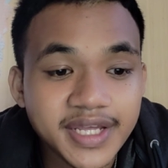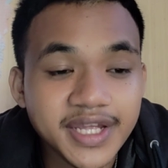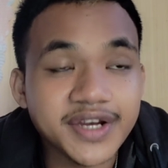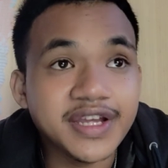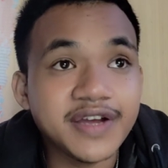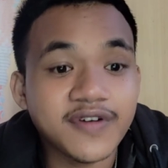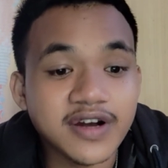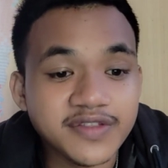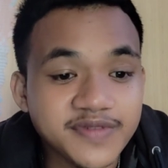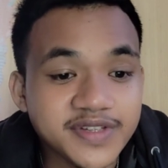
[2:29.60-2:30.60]
area for
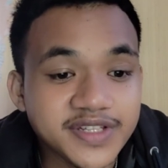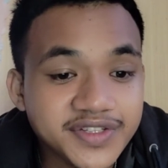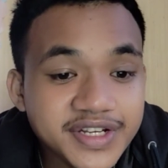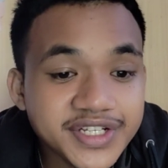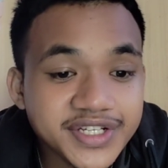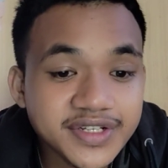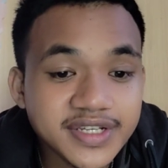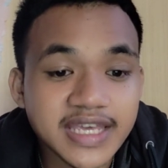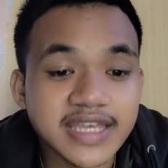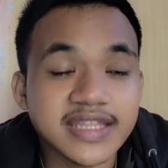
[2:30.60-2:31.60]
administration,
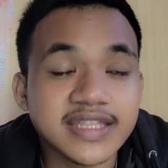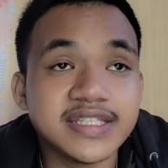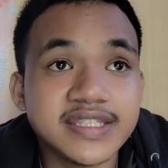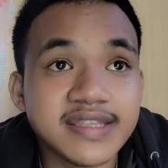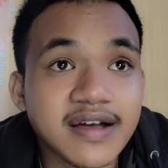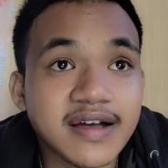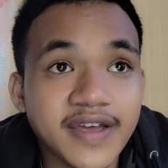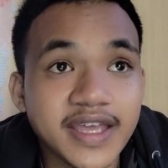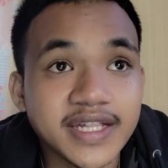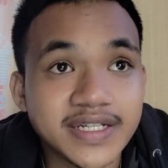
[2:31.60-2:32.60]
and staff
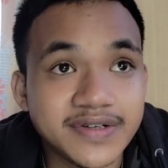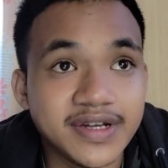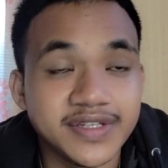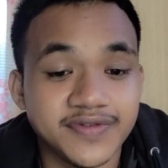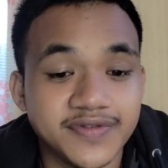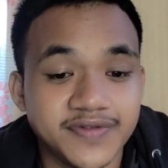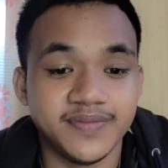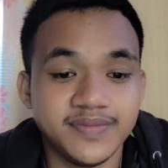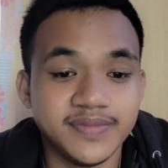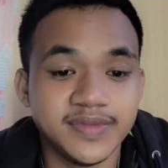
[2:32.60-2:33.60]
and restroom.
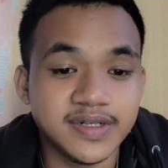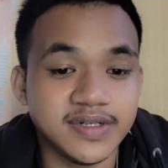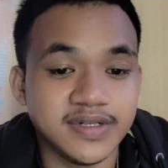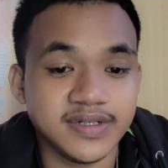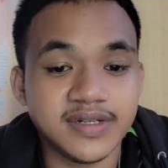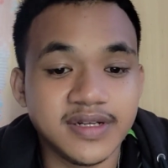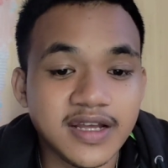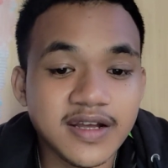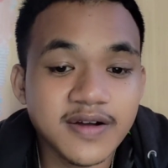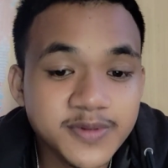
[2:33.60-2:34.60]

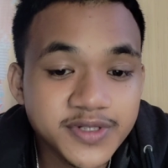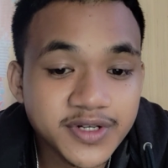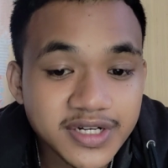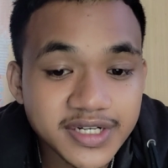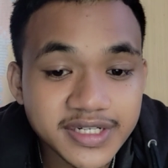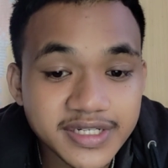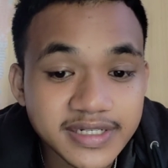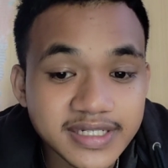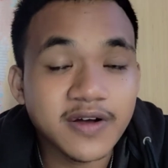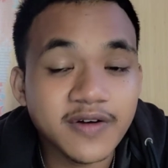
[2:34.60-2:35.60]
I also learned
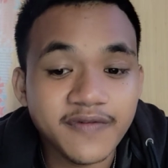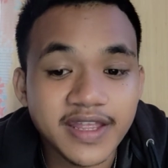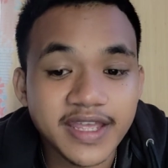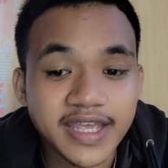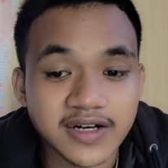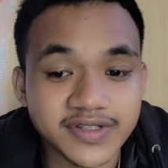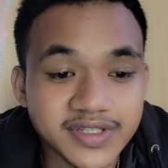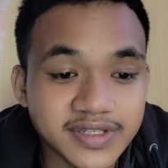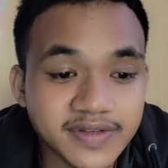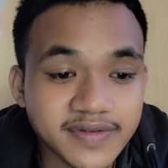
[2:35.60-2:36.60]
of
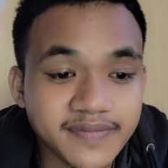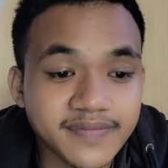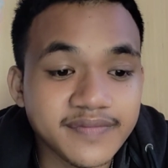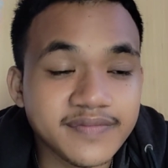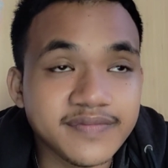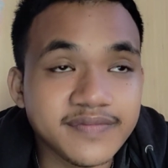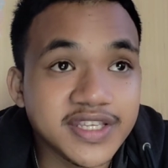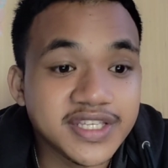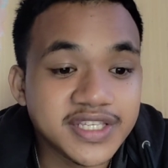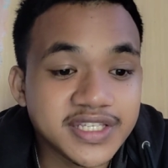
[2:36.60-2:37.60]
layouts.
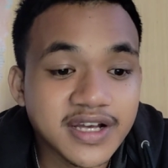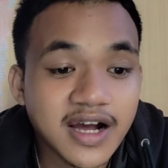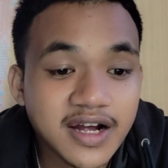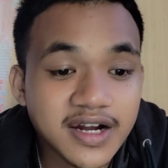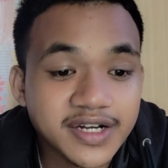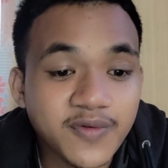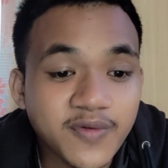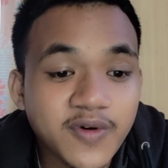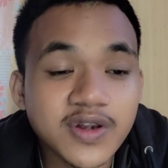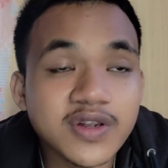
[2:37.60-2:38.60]
These are the
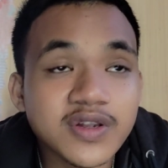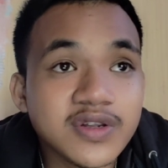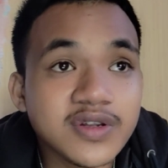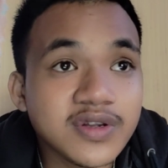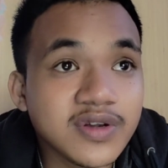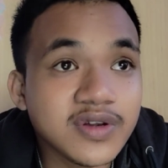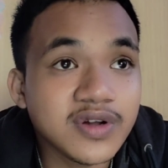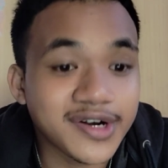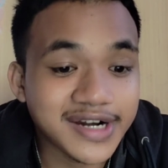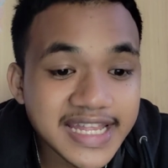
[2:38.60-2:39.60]
wall
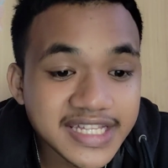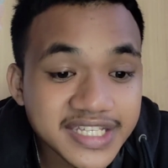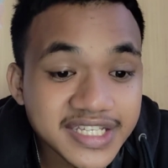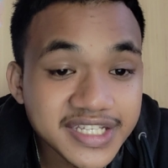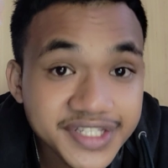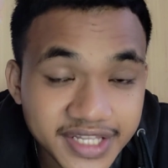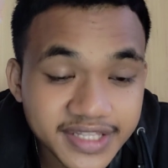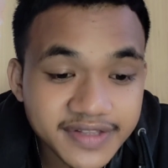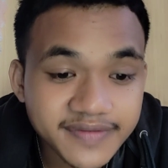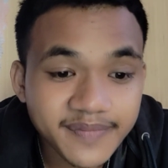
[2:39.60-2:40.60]
or line
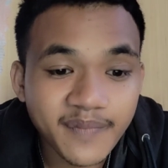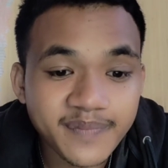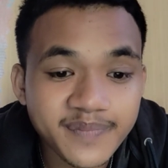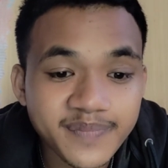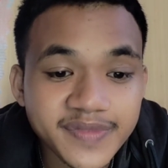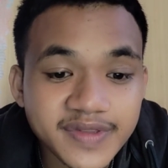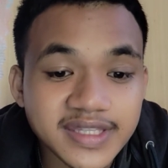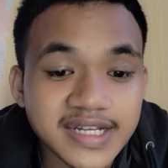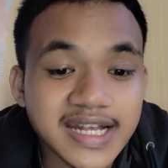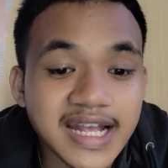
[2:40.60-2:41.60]
kitchen,
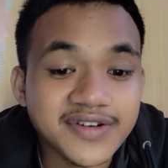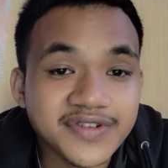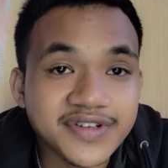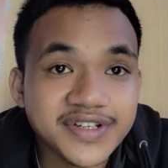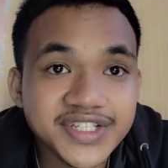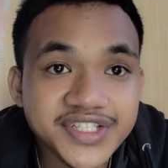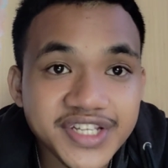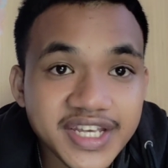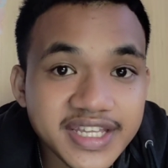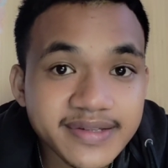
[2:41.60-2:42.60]
the gallery
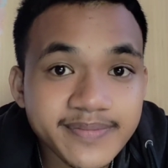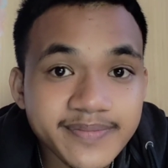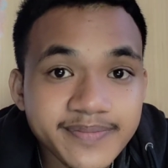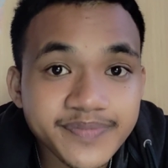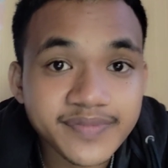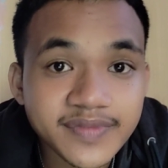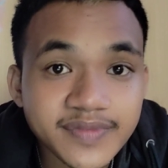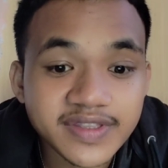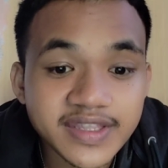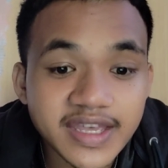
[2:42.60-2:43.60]
kitchen,
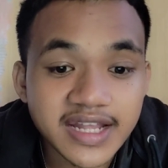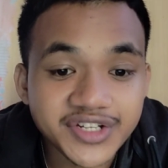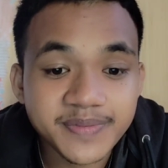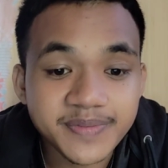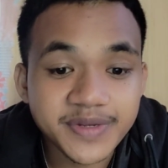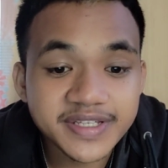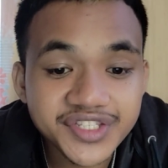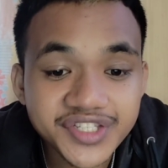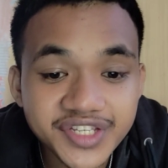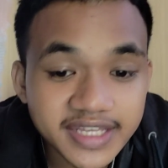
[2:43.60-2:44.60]
the L-shaped
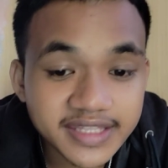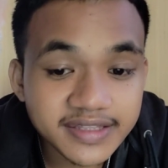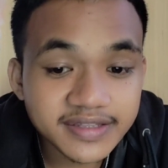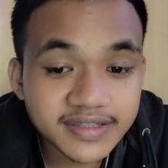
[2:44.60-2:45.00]
kitchen,